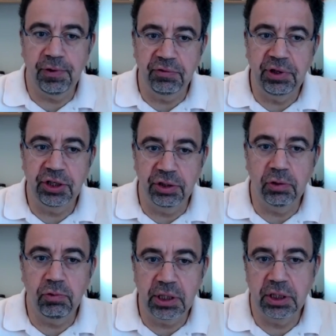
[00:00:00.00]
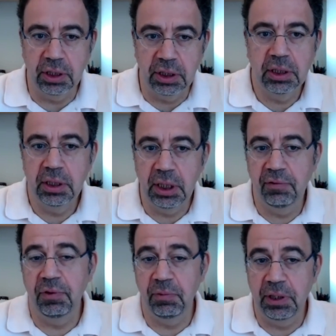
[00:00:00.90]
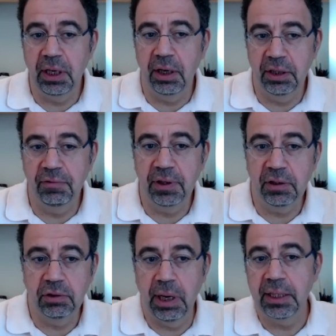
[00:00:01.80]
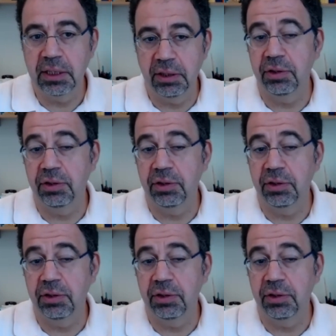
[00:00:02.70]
foundational questions, even when they are difficult to answer.